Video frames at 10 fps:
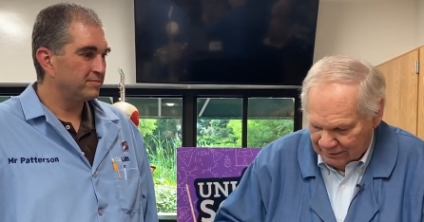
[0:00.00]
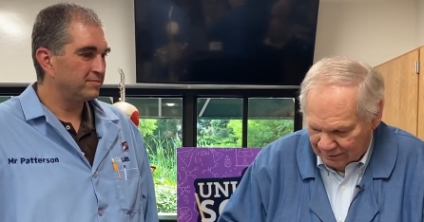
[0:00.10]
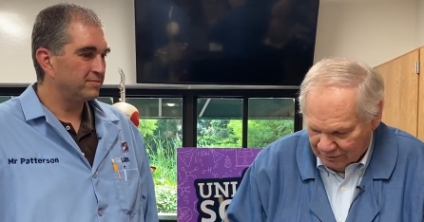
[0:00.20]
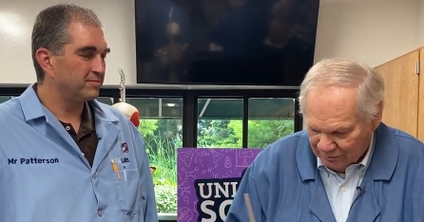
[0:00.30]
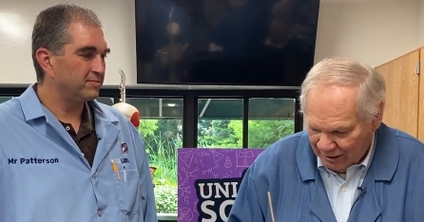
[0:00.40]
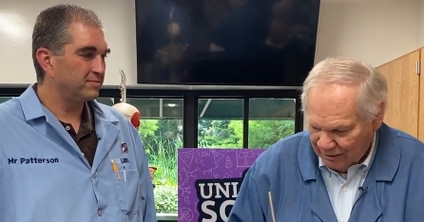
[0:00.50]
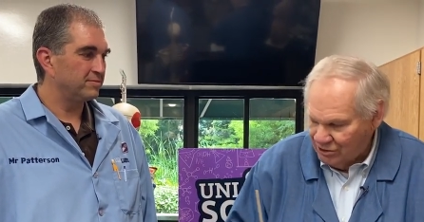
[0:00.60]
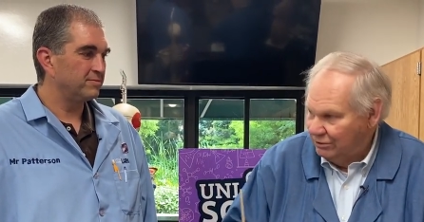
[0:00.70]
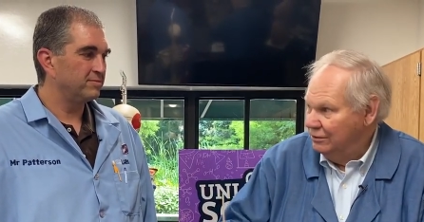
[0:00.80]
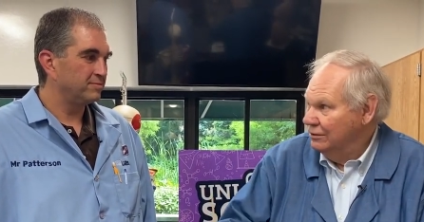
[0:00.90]

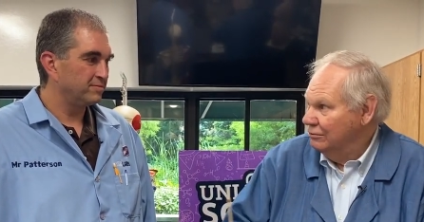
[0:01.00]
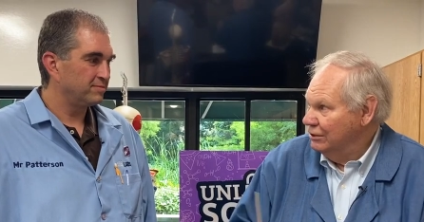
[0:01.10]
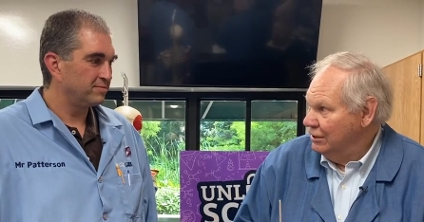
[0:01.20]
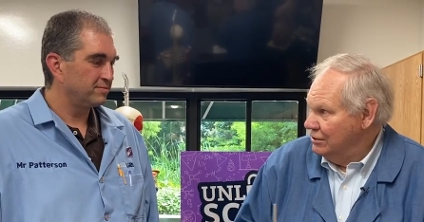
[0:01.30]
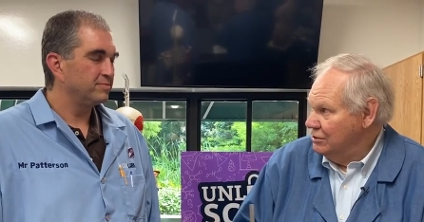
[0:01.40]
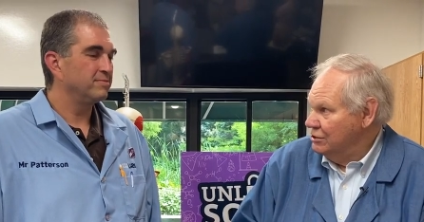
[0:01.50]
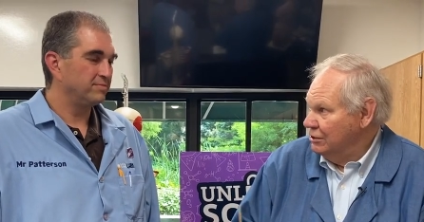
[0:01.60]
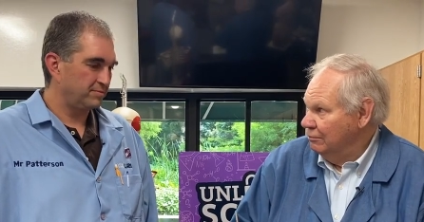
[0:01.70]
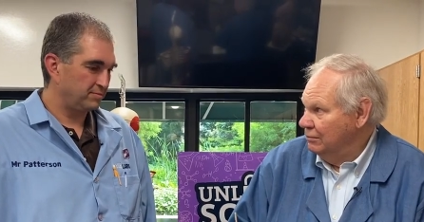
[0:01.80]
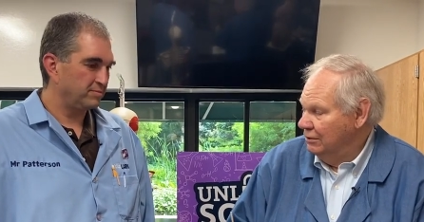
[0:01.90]
Speaker 1: contraction
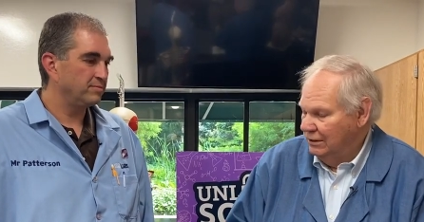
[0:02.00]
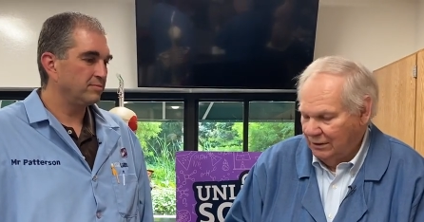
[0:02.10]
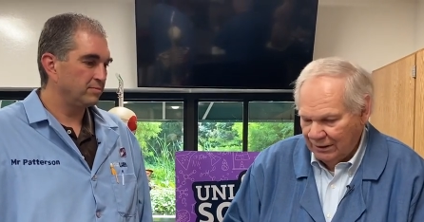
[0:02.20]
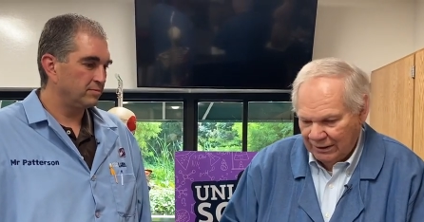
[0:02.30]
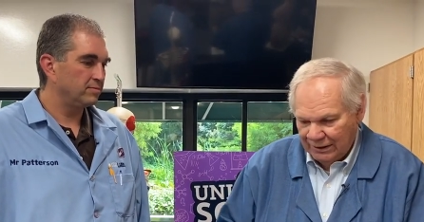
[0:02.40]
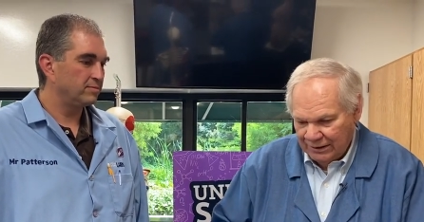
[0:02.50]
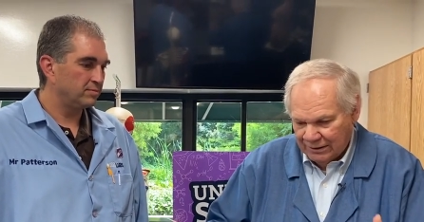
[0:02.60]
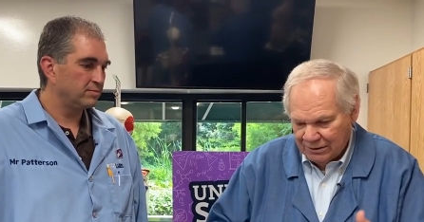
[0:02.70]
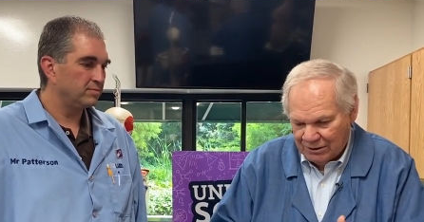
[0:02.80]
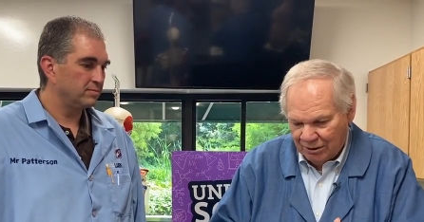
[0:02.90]
relationship
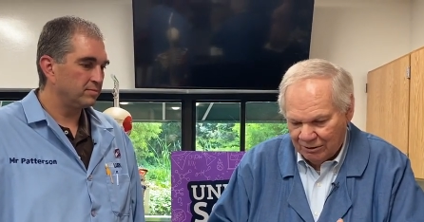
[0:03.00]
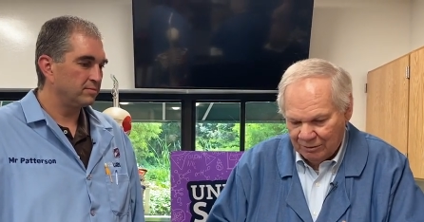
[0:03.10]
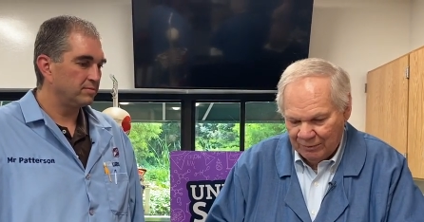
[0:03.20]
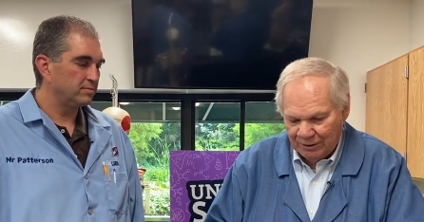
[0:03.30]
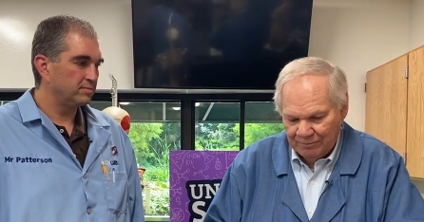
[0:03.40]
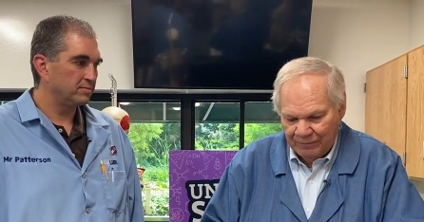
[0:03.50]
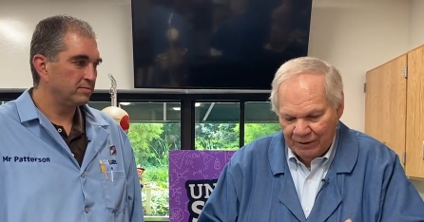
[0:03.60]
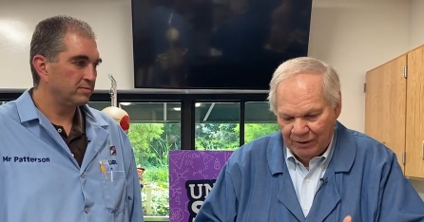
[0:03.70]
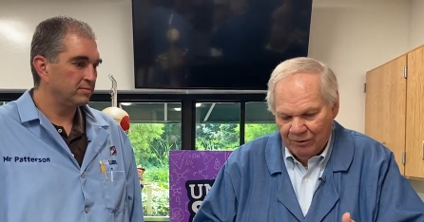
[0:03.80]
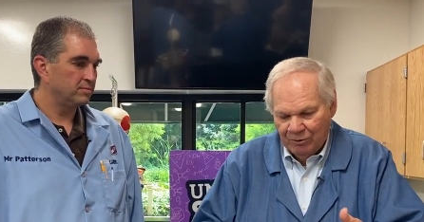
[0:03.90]
in the sarcomere.
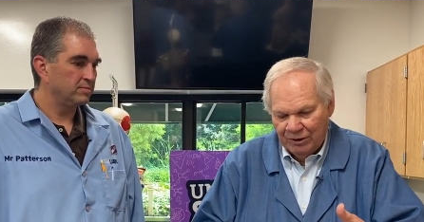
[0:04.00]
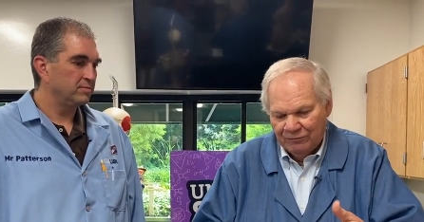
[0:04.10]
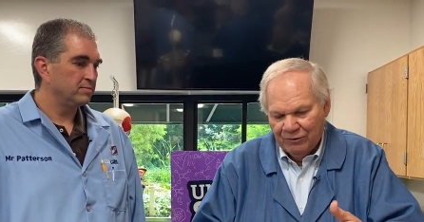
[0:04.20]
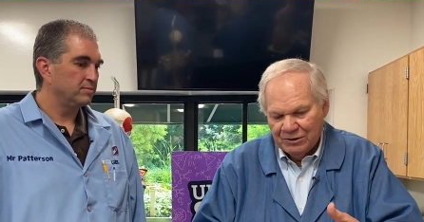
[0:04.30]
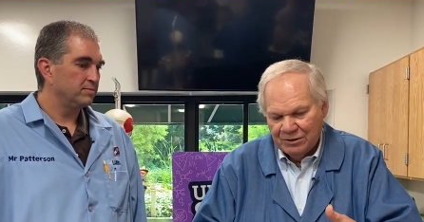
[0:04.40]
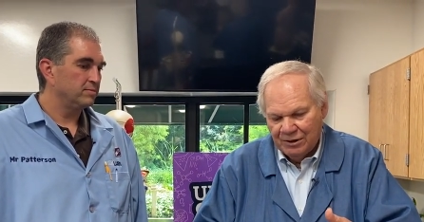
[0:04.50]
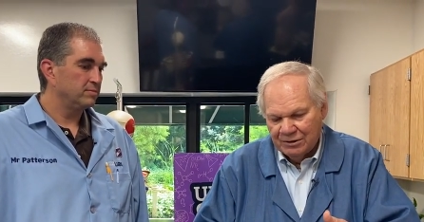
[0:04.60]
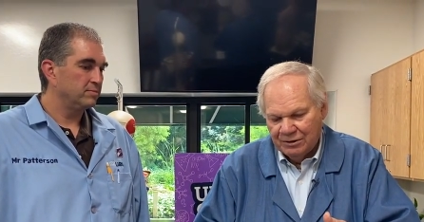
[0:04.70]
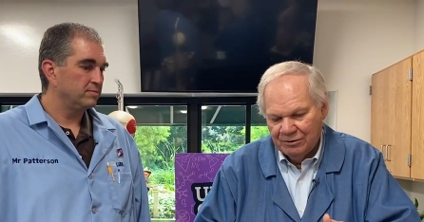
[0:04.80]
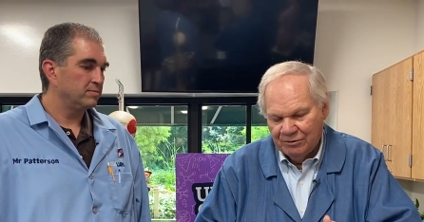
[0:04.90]
When it first
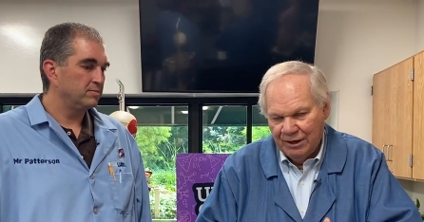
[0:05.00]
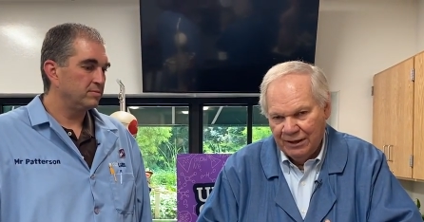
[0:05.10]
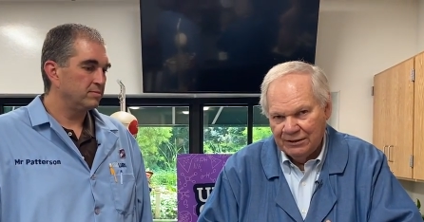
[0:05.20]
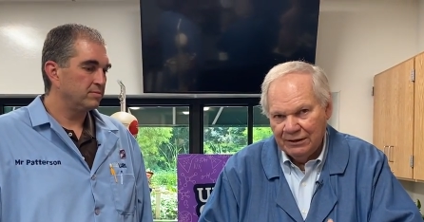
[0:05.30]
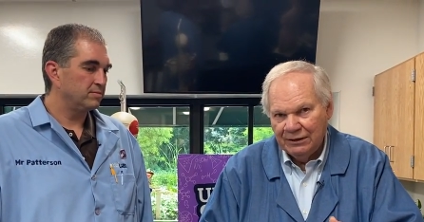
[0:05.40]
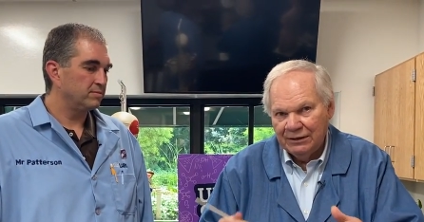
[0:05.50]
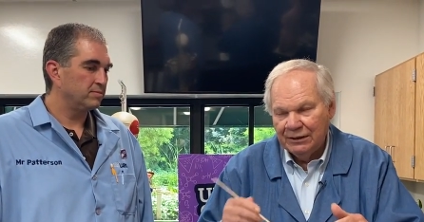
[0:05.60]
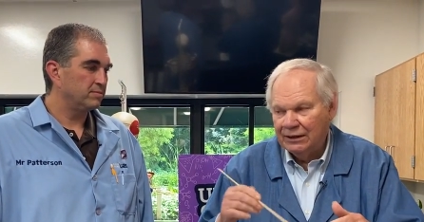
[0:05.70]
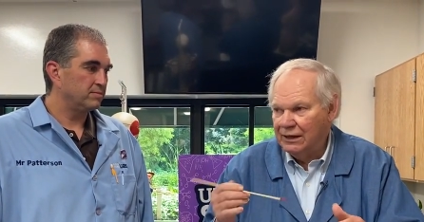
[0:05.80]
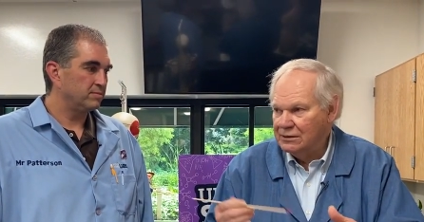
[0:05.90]
starts contracting,
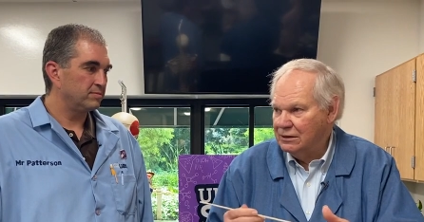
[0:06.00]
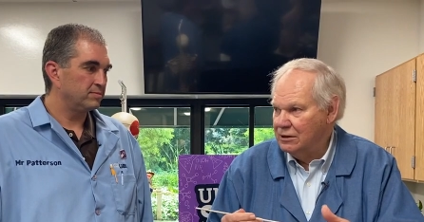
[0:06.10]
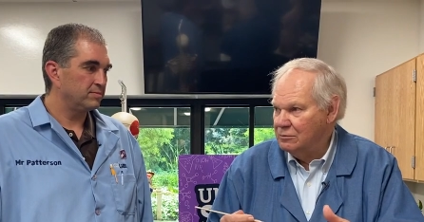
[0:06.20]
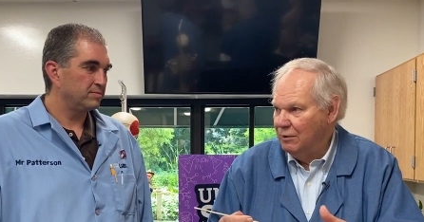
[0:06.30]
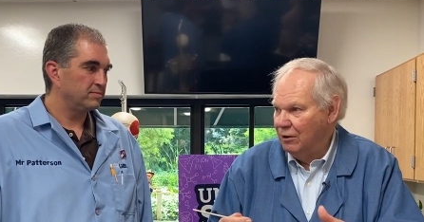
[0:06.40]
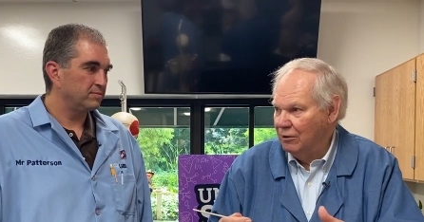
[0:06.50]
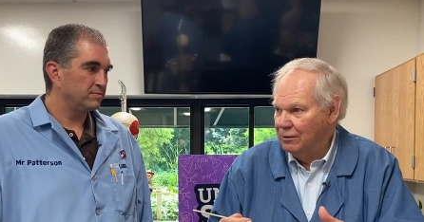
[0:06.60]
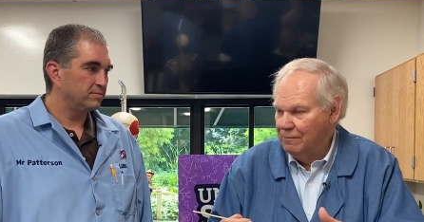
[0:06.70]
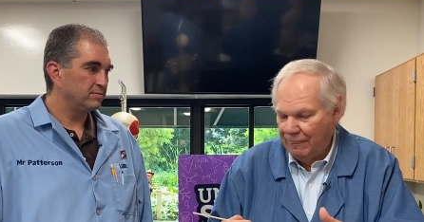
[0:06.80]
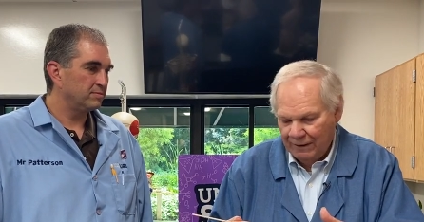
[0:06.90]
it has less power.